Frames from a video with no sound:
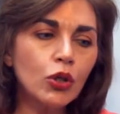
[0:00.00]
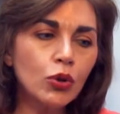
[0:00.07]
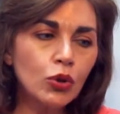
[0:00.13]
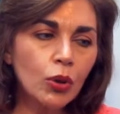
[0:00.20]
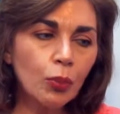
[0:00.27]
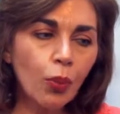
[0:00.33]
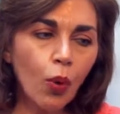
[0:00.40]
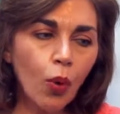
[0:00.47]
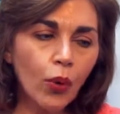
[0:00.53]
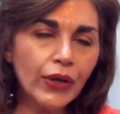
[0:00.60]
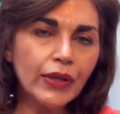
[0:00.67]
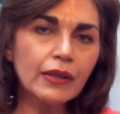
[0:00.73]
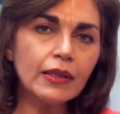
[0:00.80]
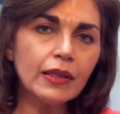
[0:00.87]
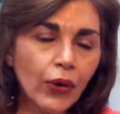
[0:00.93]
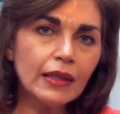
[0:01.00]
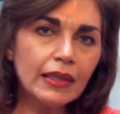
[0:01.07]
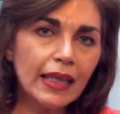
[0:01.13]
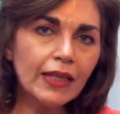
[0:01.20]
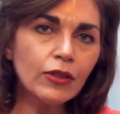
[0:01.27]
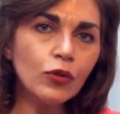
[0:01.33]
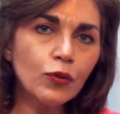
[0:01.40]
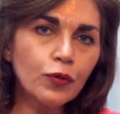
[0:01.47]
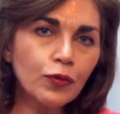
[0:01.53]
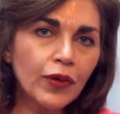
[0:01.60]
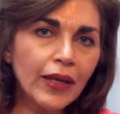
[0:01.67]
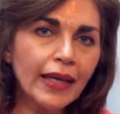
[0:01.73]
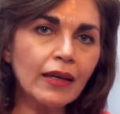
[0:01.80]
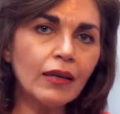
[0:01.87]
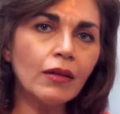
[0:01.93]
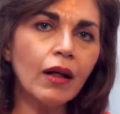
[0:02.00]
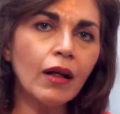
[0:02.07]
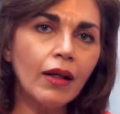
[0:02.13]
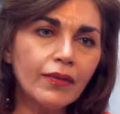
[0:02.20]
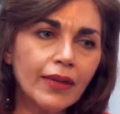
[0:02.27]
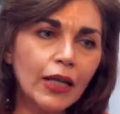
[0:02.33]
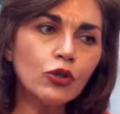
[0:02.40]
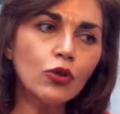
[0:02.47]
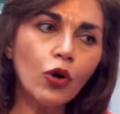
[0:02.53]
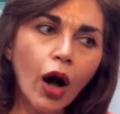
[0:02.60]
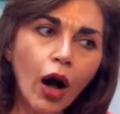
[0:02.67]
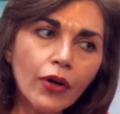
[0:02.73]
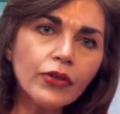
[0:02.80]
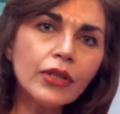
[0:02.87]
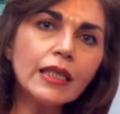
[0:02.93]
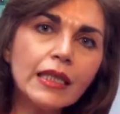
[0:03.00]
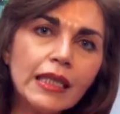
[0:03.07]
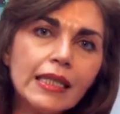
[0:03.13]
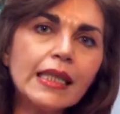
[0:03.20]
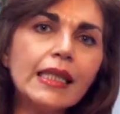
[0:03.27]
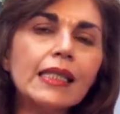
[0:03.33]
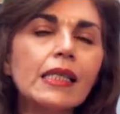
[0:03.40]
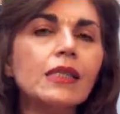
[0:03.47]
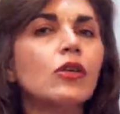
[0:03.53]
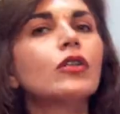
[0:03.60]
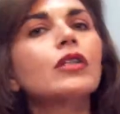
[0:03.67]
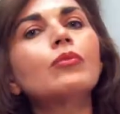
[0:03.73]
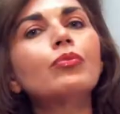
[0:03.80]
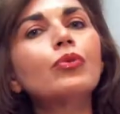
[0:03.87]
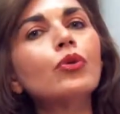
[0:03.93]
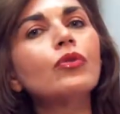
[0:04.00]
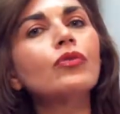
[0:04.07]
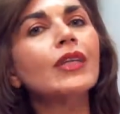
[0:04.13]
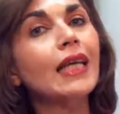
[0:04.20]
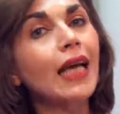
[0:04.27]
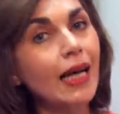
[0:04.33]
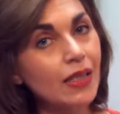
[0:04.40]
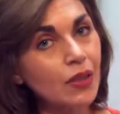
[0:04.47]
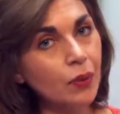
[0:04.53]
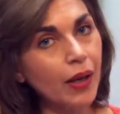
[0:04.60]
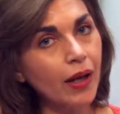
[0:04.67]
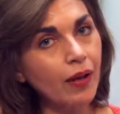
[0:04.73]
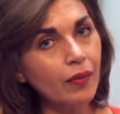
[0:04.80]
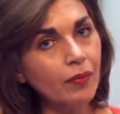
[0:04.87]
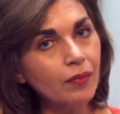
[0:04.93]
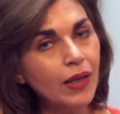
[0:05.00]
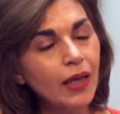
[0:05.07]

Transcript: to the point that you feel that your other diseases are improving as well.